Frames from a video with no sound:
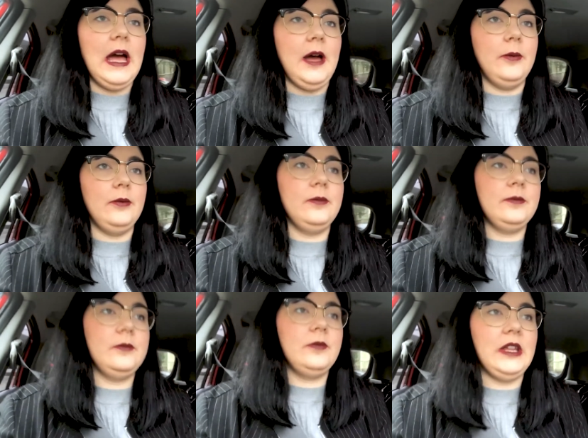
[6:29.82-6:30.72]
um,
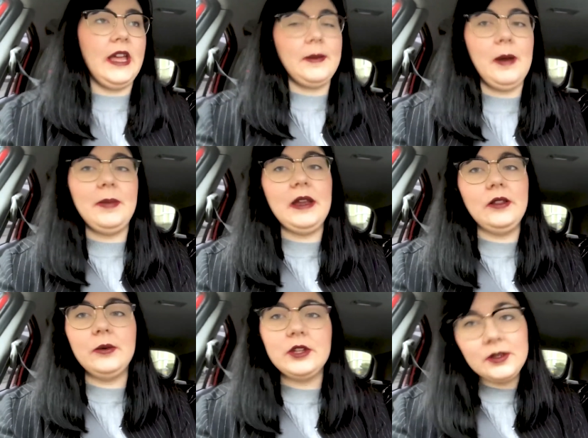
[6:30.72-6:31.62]
we like about being
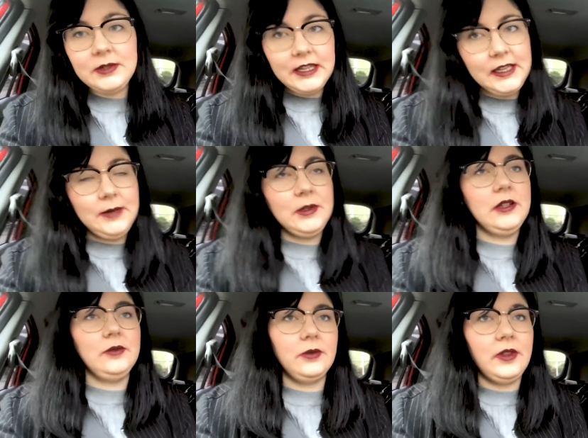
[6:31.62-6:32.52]
on the worship team
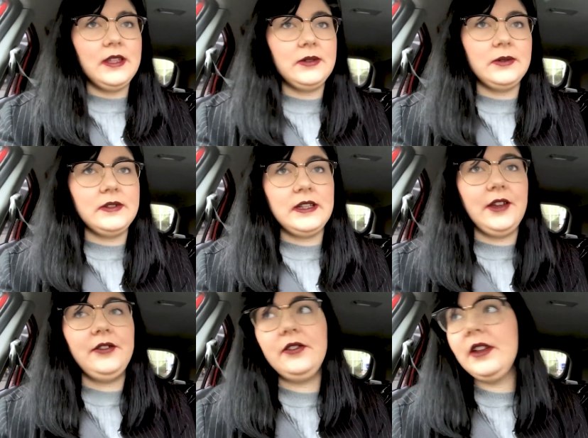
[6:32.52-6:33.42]
and all that sort of
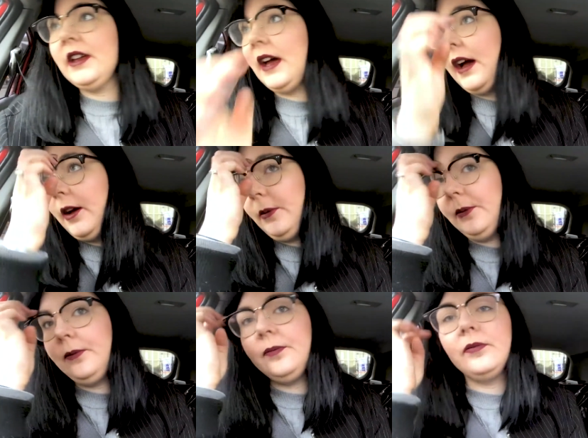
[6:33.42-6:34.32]
stuff
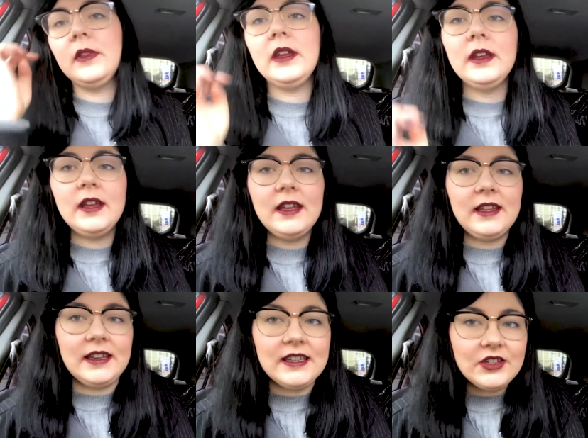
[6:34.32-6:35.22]
um,
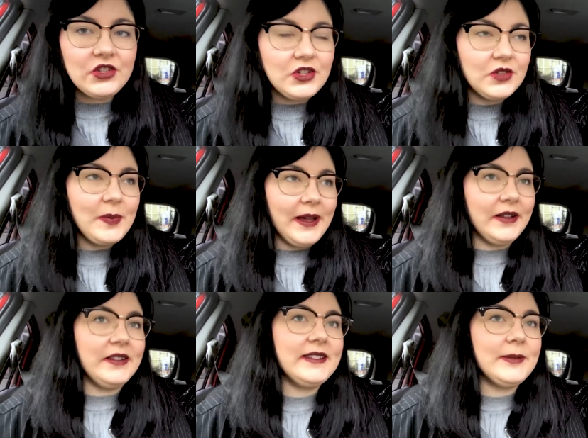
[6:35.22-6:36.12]
yeah church
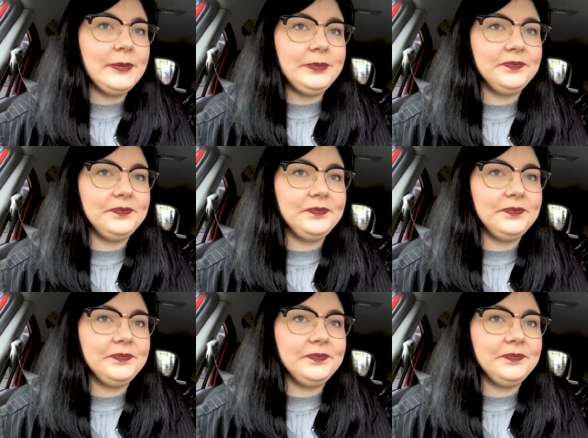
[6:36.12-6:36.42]
bells